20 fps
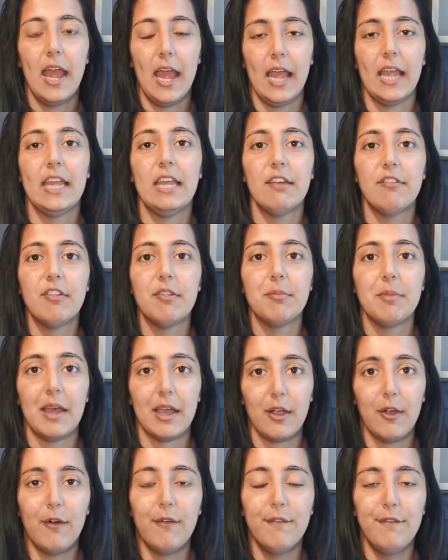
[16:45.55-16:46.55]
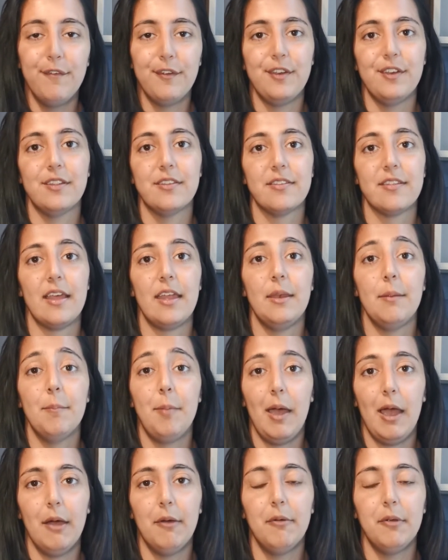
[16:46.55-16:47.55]
and give them that confidence and
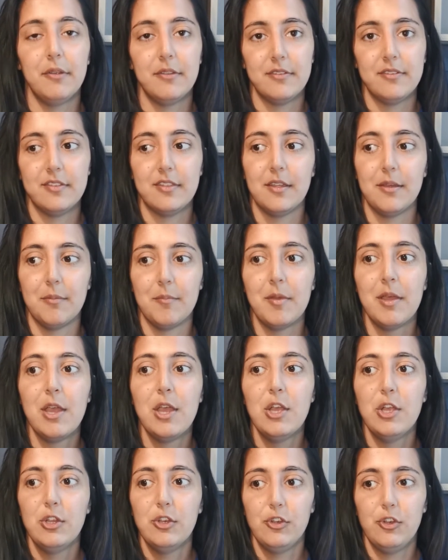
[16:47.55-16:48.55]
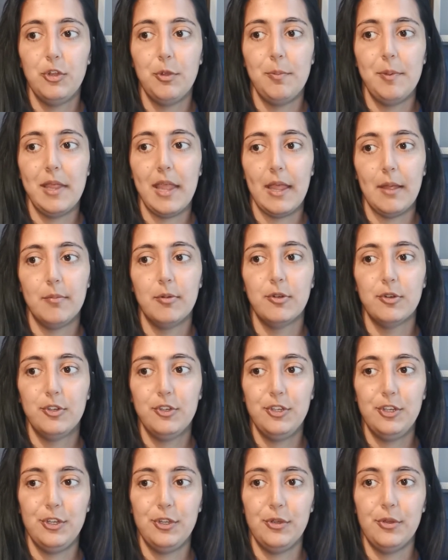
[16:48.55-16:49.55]
empowers them to be able
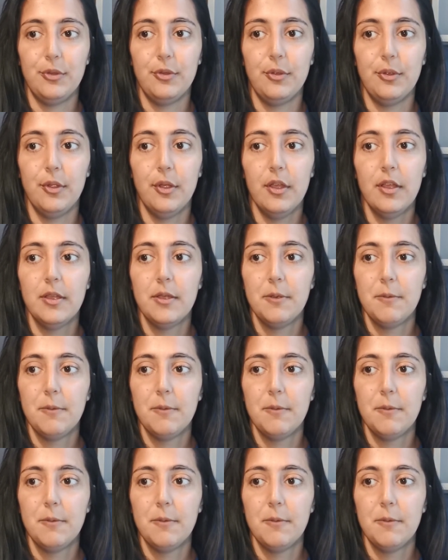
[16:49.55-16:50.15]
to